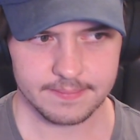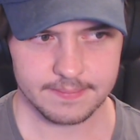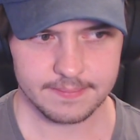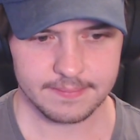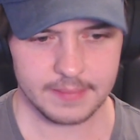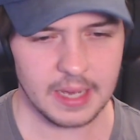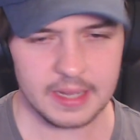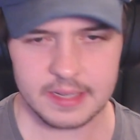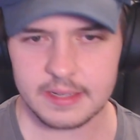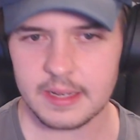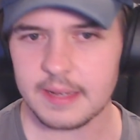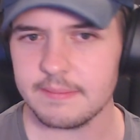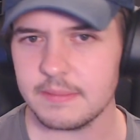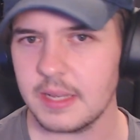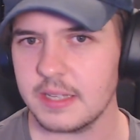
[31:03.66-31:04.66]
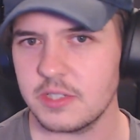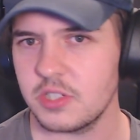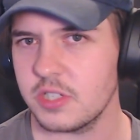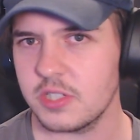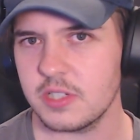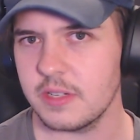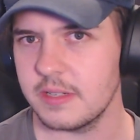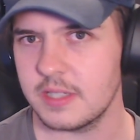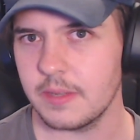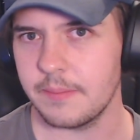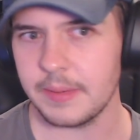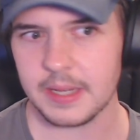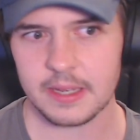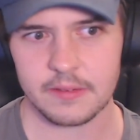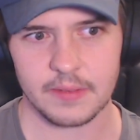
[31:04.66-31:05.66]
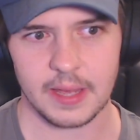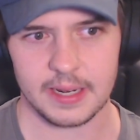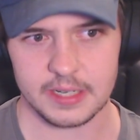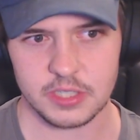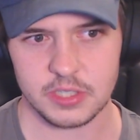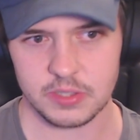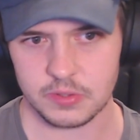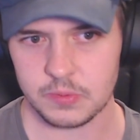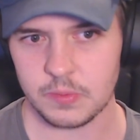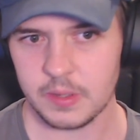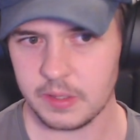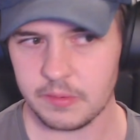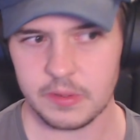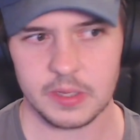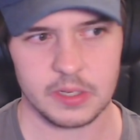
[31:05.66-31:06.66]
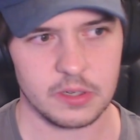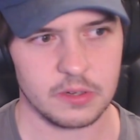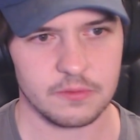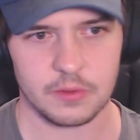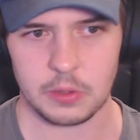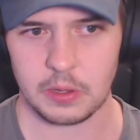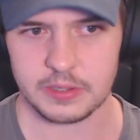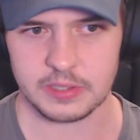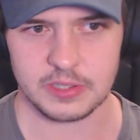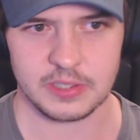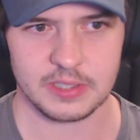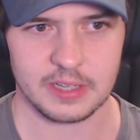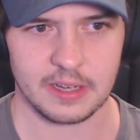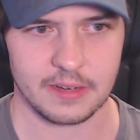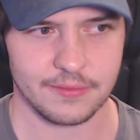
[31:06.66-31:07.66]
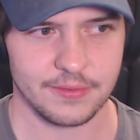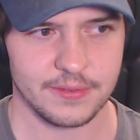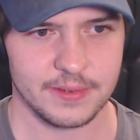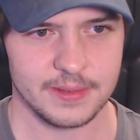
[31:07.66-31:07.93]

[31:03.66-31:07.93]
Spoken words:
yeah, it's a big advantage. It's really, really good for lots of stuff.